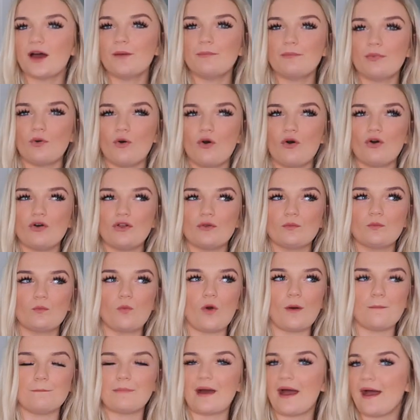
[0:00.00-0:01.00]
I bought
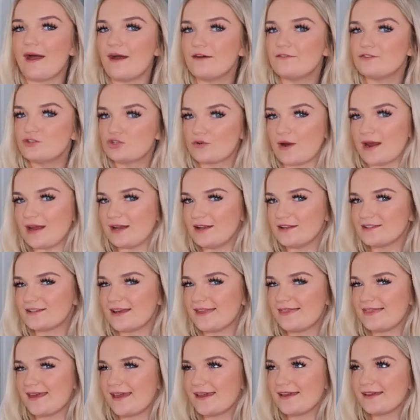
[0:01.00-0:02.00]
one pair of trainers,
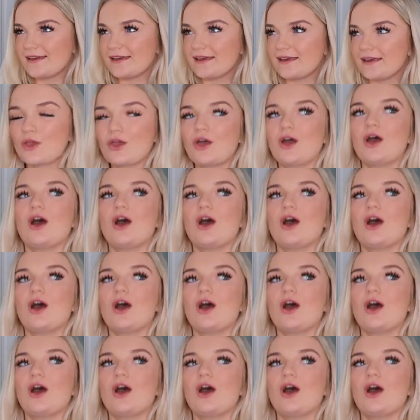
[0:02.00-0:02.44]
I think.